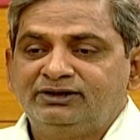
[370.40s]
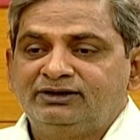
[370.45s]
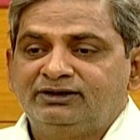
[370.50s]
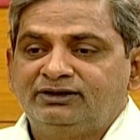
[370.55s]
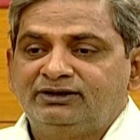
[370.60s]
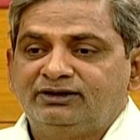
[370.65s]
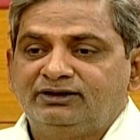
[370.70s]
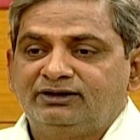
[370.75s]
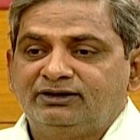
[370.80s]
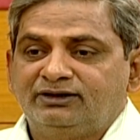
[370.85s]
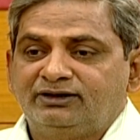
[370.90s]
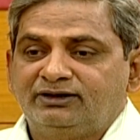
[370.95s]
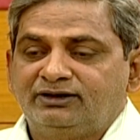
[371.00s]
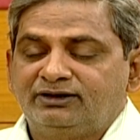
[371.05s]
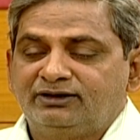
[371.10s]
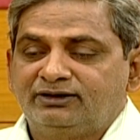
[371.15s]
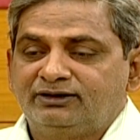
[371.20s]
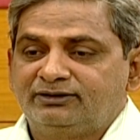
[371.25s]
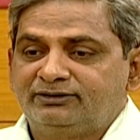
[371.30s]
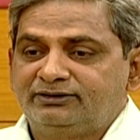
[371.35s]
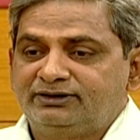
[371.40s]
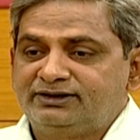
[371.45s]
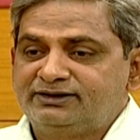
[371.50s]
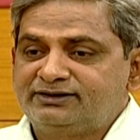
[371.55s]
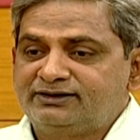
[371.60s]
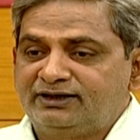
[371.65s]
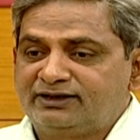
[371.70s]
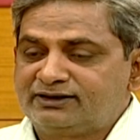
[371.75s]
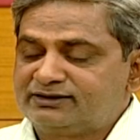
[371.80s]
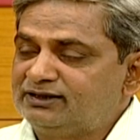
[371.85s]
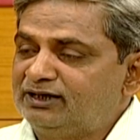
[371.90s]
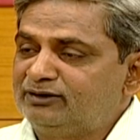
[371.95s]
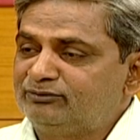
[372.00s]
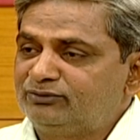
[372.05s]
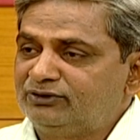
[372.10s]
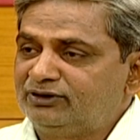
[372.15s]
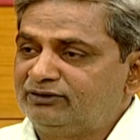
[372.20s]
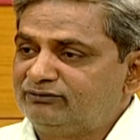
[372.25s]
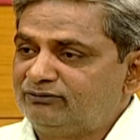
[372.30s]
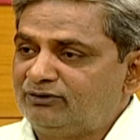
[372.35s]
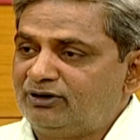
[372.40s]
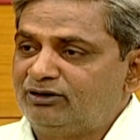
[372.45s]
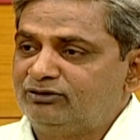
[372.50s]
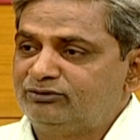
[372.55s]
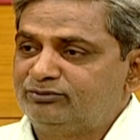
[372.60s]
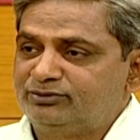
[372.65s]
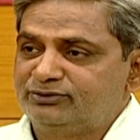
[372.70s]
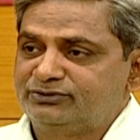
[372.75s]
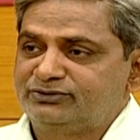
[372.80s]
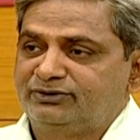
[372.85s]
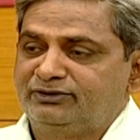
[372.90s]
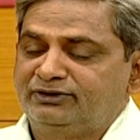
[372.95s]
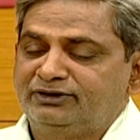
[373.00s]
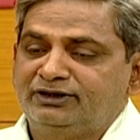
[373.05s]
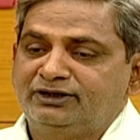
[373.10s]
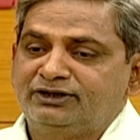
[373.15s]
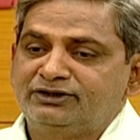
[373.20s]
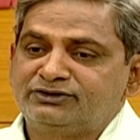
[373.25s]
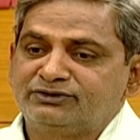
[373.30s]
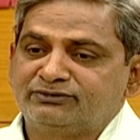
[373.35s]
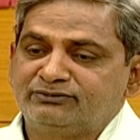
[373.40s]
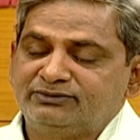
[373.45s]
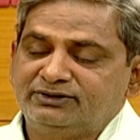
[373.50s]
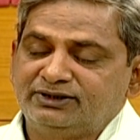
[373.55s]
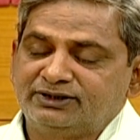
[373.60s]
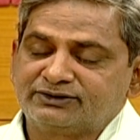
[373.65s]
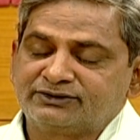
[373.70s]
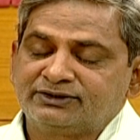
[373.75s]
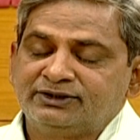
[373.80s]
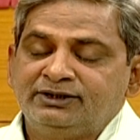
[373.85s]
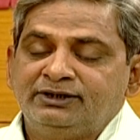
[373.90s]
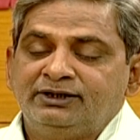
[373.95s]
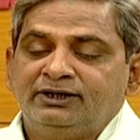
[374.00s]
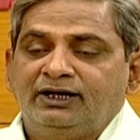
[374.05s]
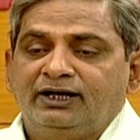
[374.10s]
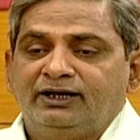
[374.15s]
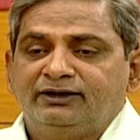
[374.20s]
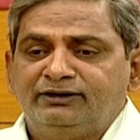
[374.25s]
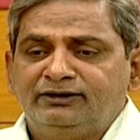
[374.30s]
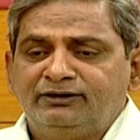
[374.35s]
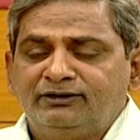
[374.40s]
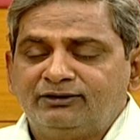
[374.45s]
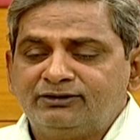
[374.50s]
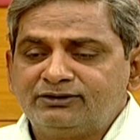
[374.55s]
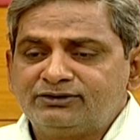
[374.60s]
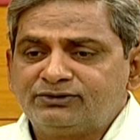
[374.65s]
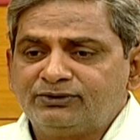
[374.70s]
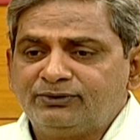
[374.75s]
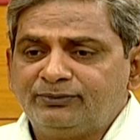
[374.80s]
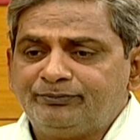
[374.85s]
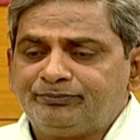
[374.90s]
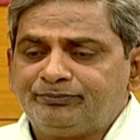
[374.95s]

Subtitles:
is an example of how post-colonial literature works. And then also